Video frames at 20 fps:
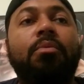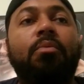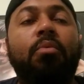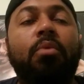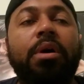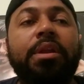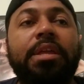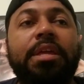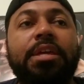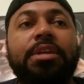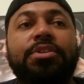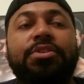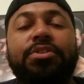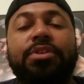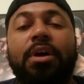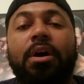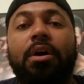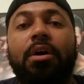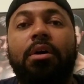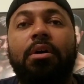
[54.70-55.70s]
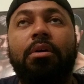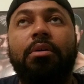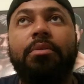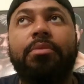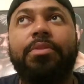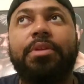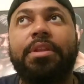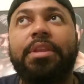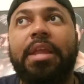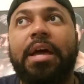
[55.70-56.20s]
what he saw
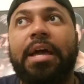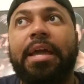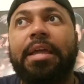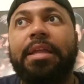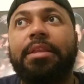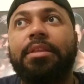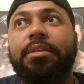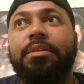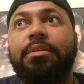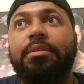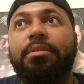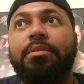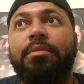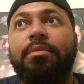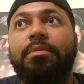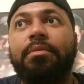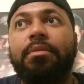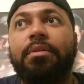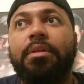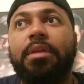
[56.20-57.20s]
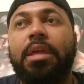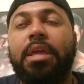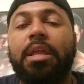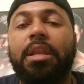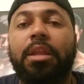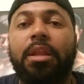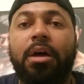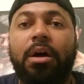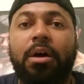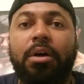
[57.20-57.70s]
the night
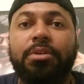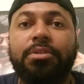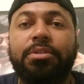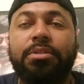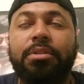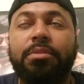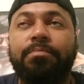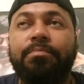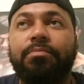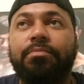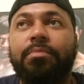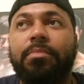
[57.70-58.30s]
he lost,